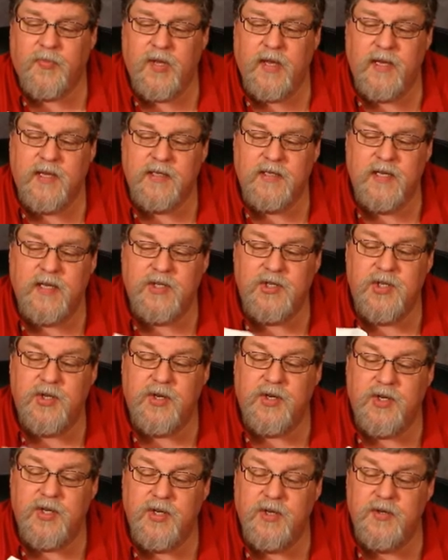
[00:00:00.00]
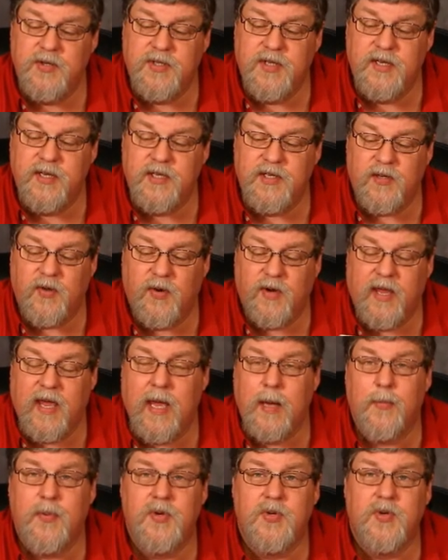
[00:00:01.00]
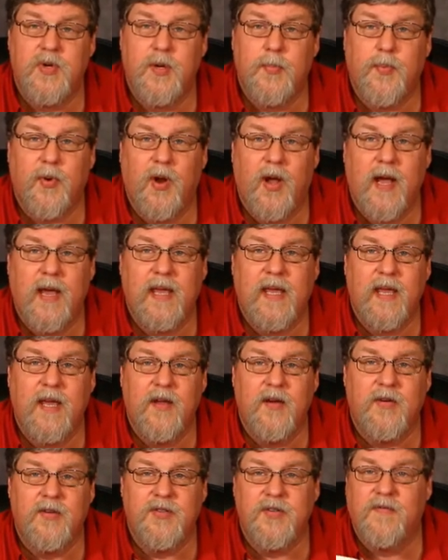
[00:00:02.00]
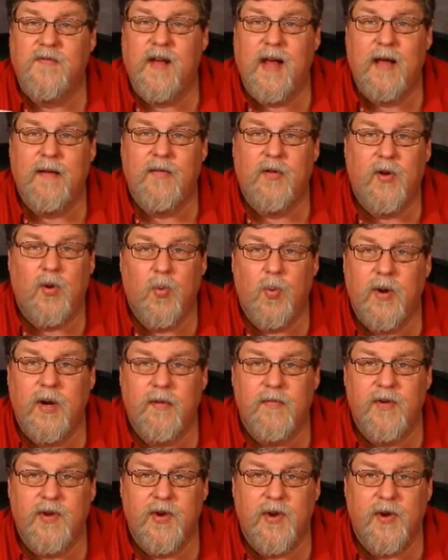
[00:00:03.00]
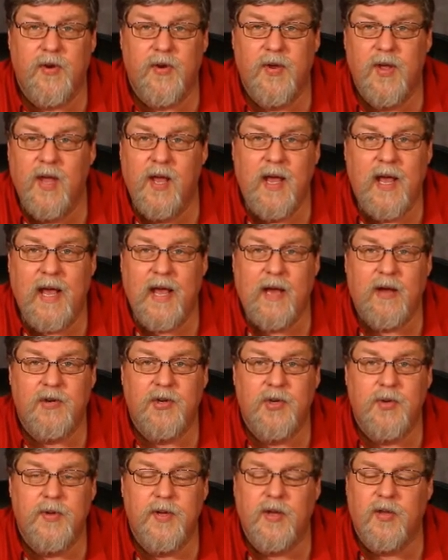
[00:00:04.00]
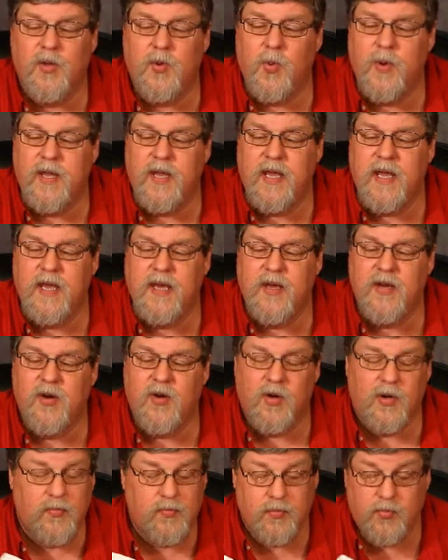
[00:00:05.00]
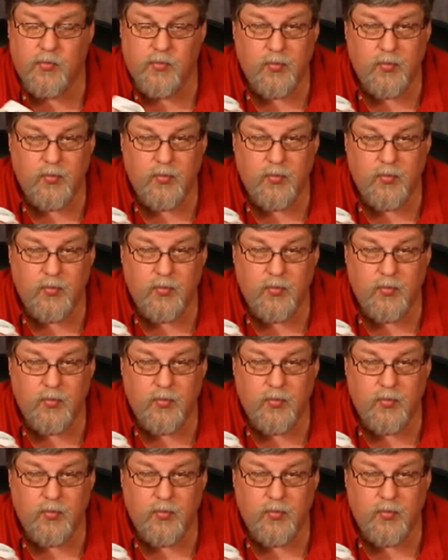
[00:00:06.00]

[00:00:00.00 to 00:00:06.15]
is that you can use this on a camping trip or hiking or survival or whatever you're out doing on the weekend, or